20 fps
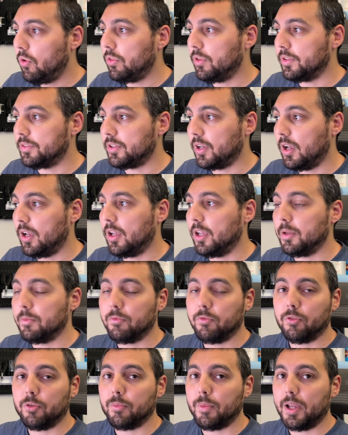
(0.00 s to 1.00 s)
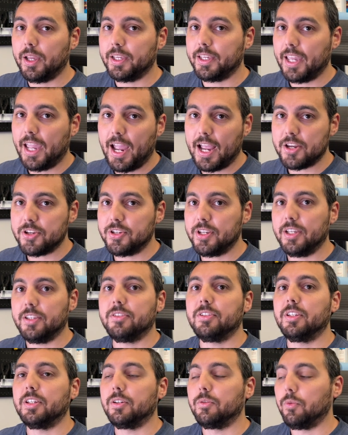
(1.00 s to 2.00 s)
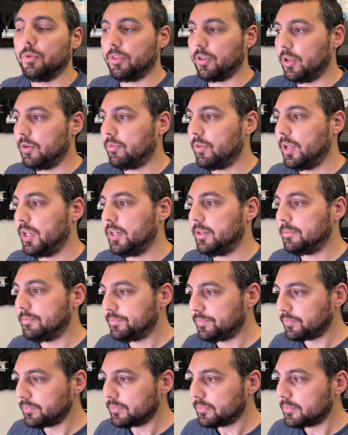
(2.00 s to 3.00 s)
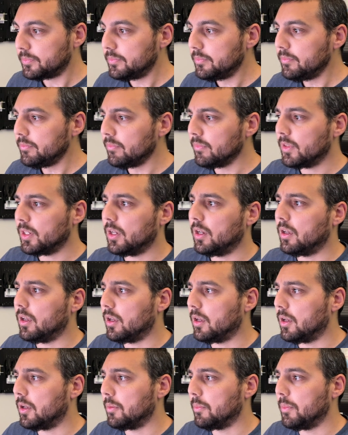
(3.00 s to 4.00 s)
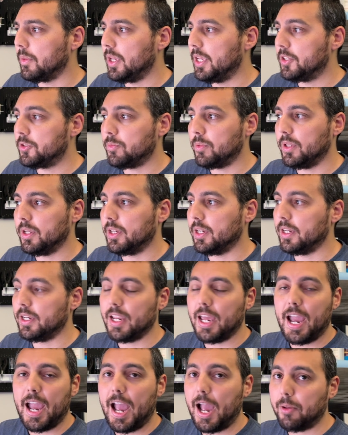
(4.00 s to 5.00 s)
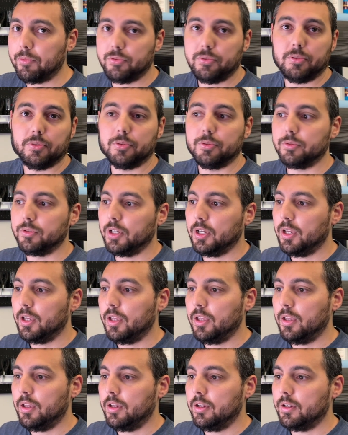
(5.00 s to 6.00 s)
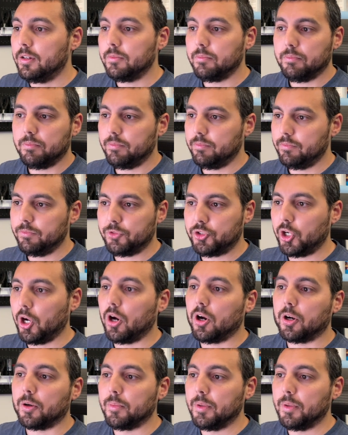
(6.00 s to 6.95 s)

the time for my cache testing with Unraid. Um, it's been an absolute charm.